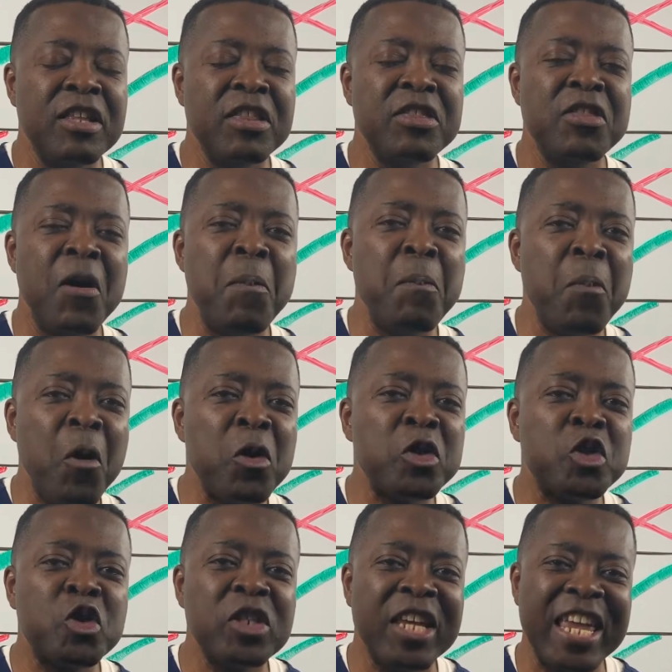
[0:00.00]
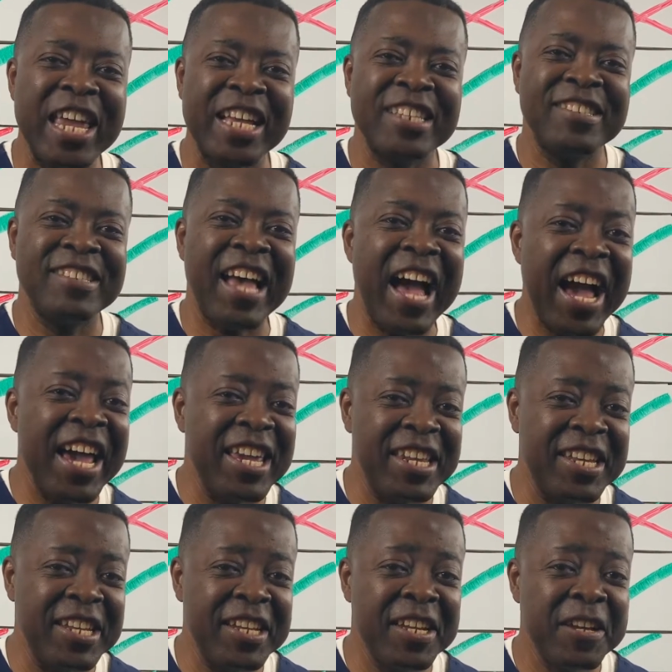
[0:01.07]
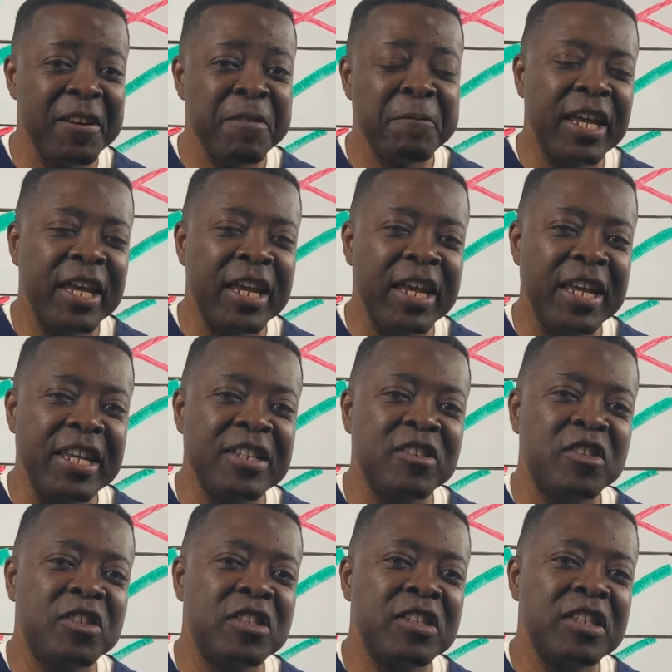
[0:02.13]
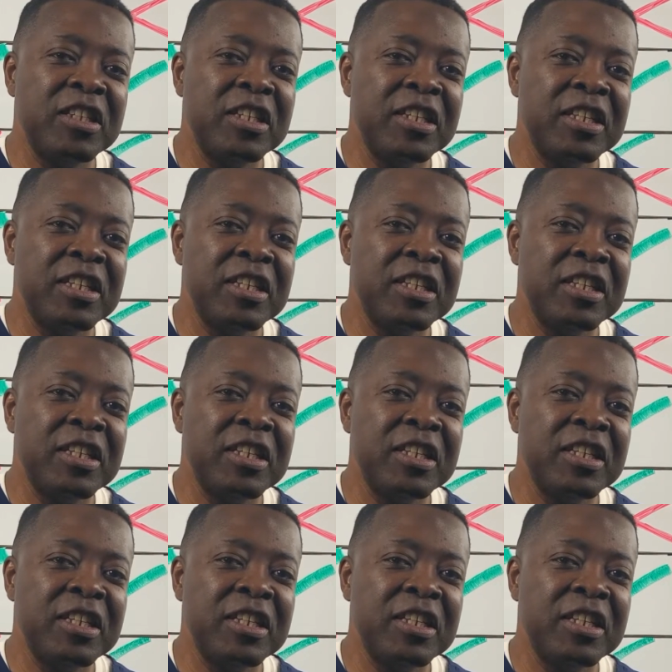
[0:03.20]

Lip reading: the most anxiety is